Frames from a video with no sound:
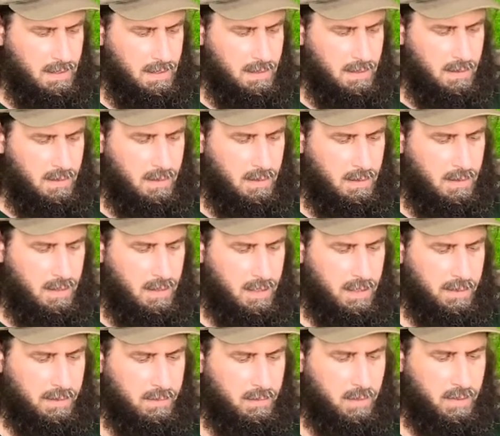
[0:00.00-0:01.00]

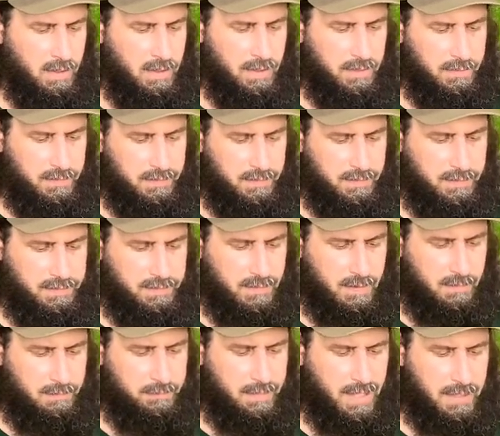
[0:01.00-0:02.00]
along with
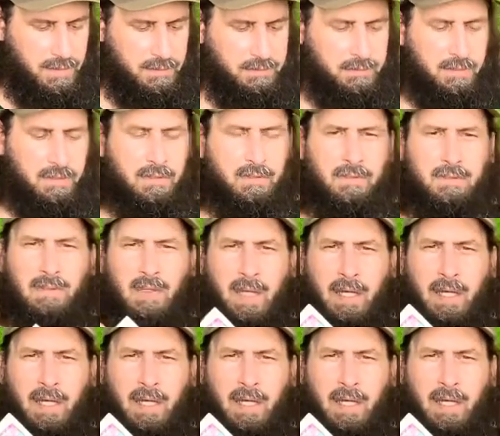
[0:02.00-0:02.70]
some Benadryl.